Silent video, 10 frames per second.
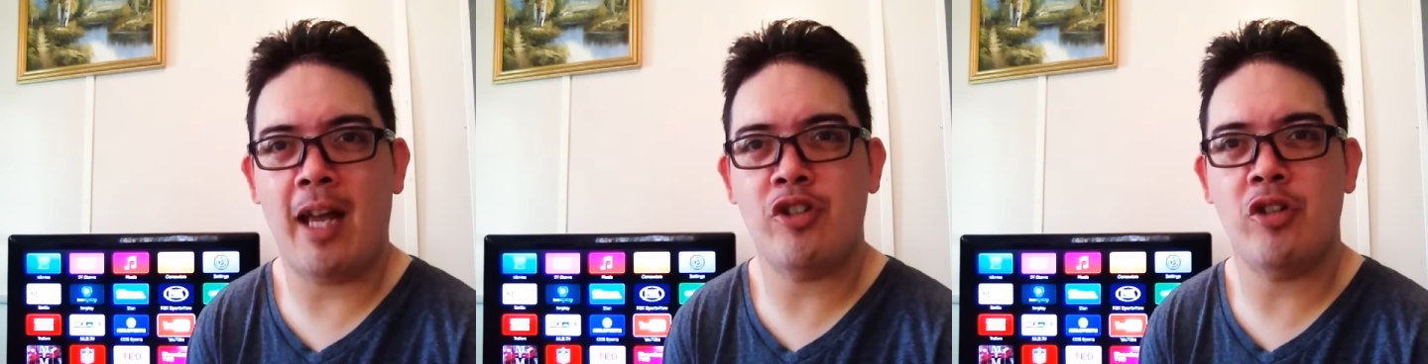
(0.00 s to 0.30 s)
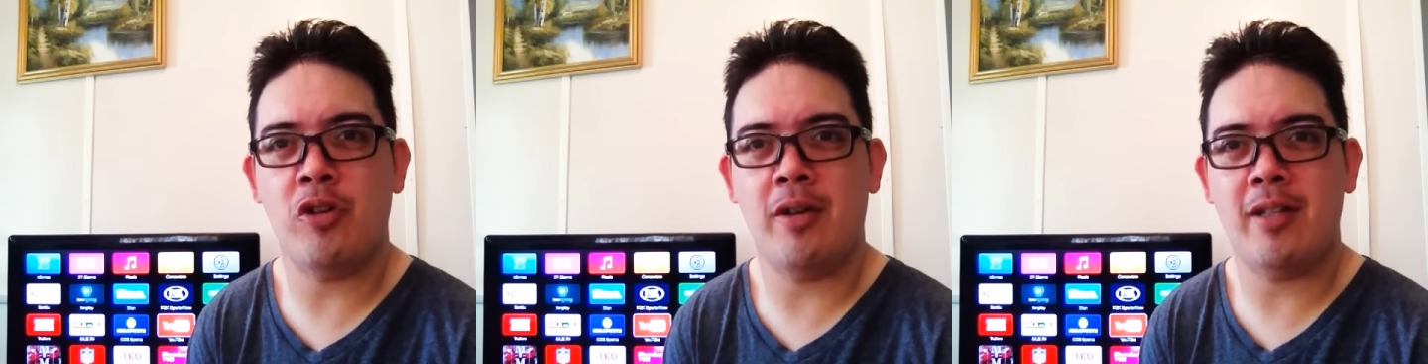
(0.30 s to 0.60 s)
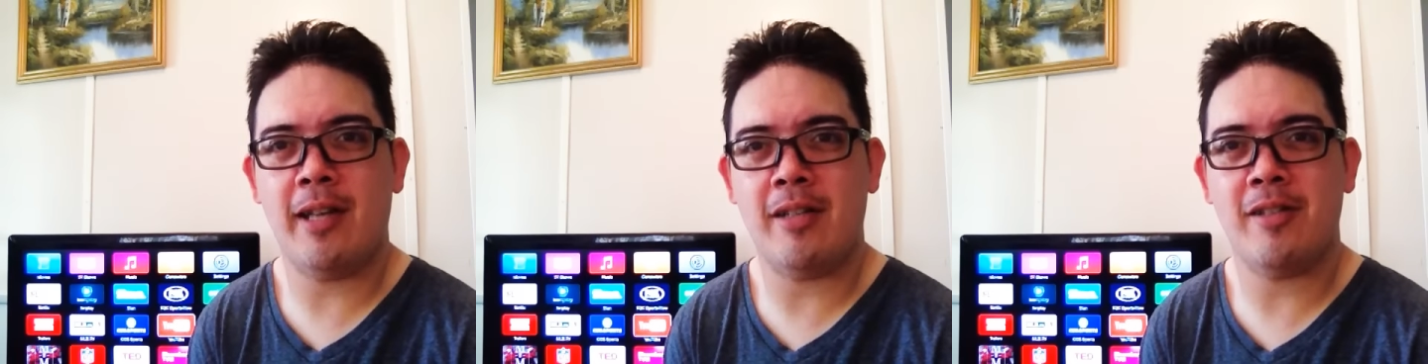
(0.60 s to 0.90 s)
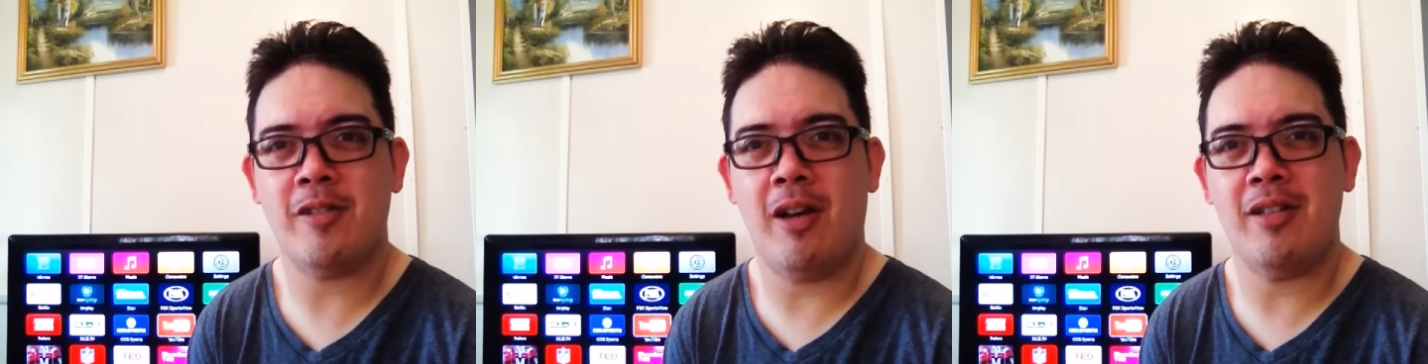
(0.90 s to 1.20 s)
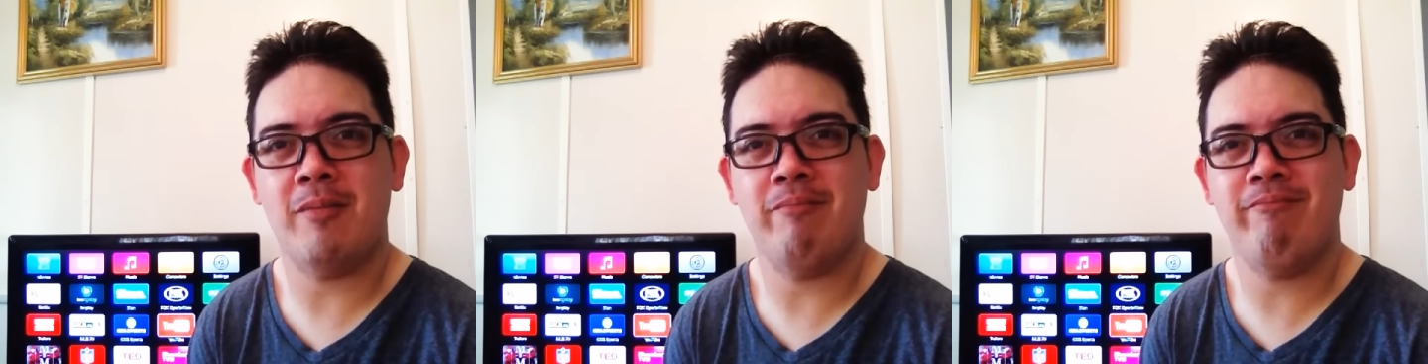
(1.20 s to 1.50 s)
as you do this
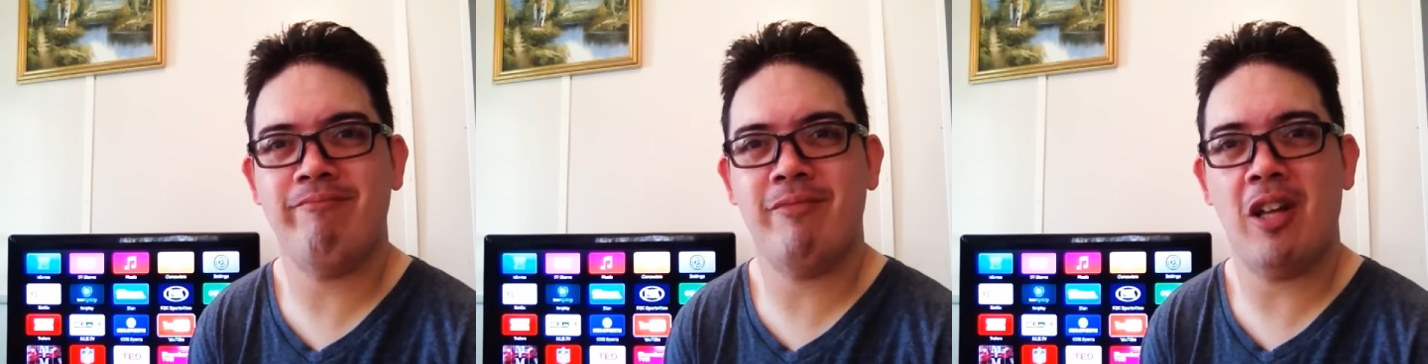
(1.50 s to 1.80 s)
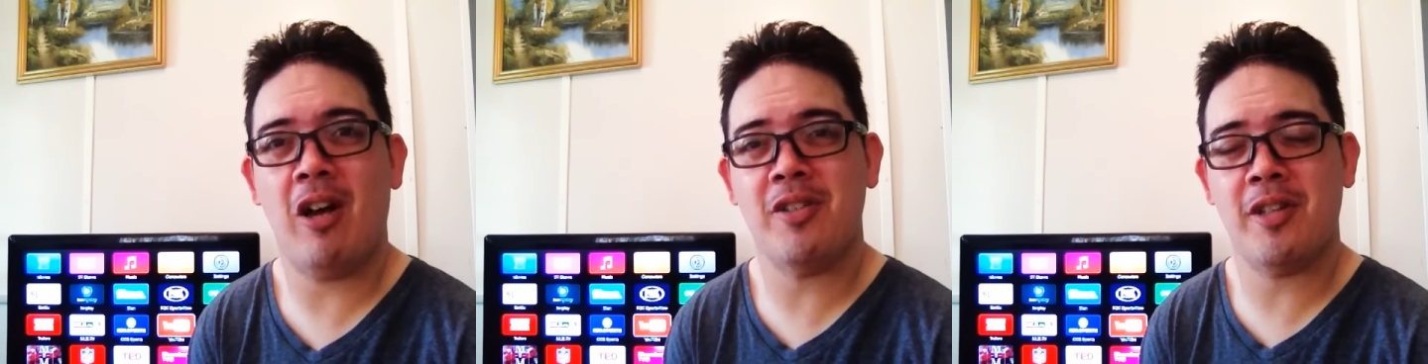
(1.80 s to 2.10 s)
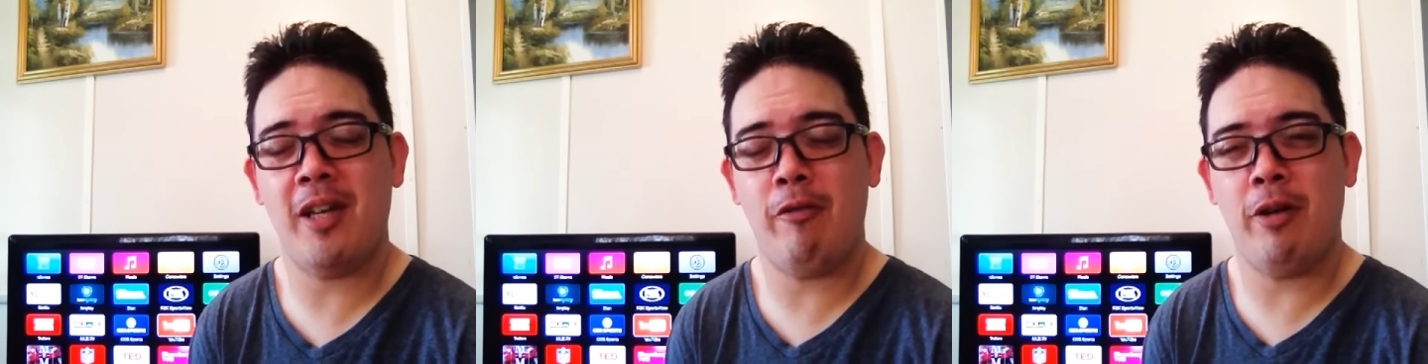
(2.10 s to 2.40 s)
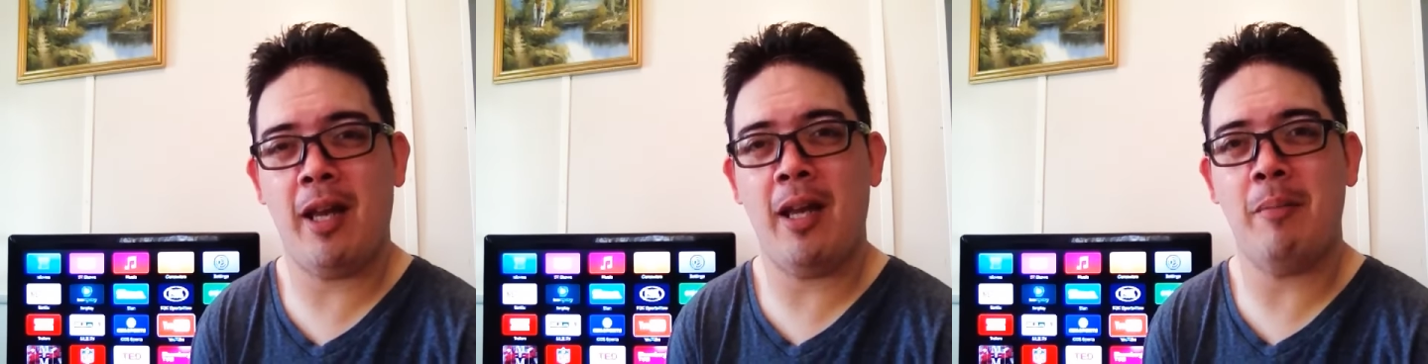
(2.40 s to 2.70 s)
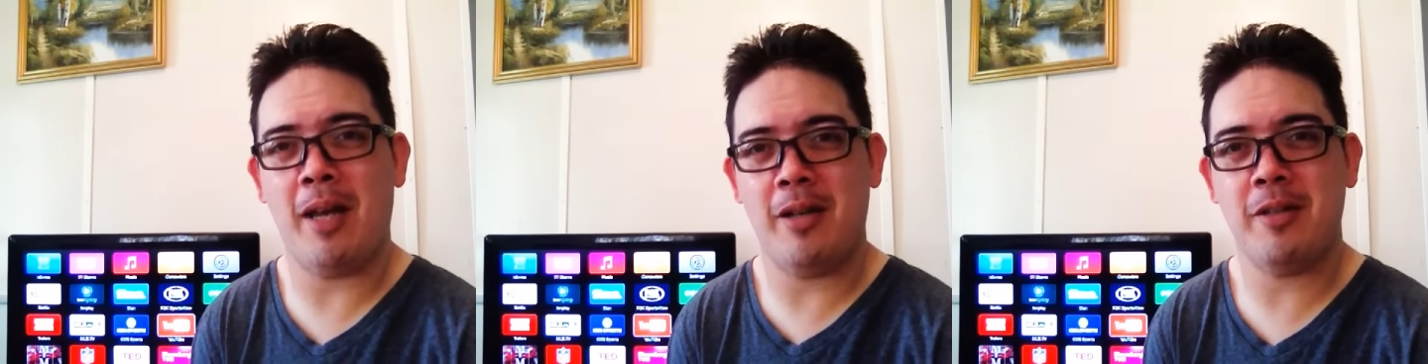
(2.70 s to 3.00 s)
exercise. I'll see you in a
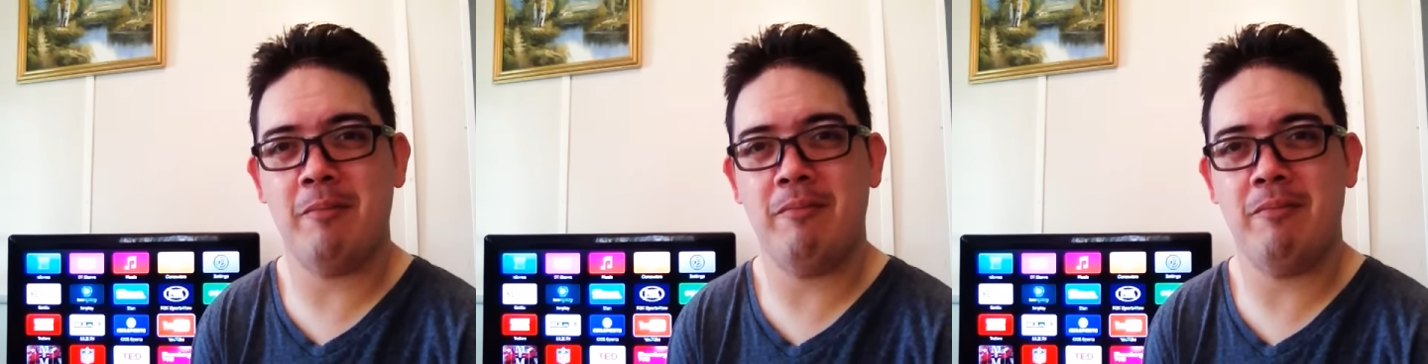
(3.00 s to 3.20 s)
minute.